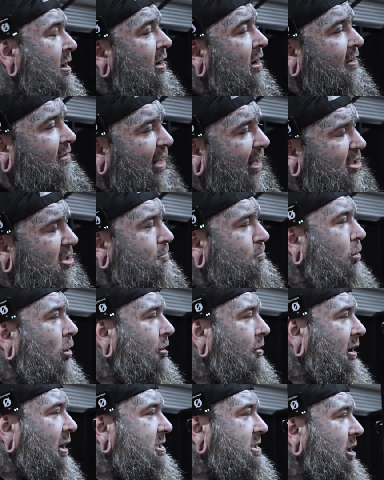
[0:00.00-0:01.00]
and that is
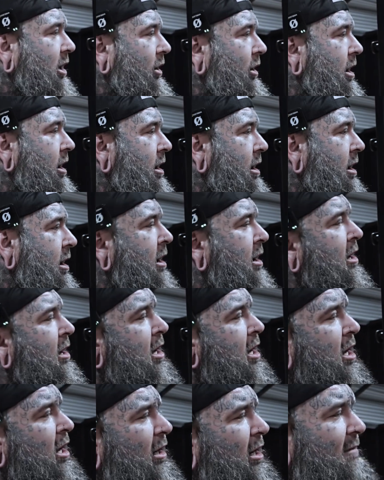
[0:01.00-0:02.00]
progress. So we'll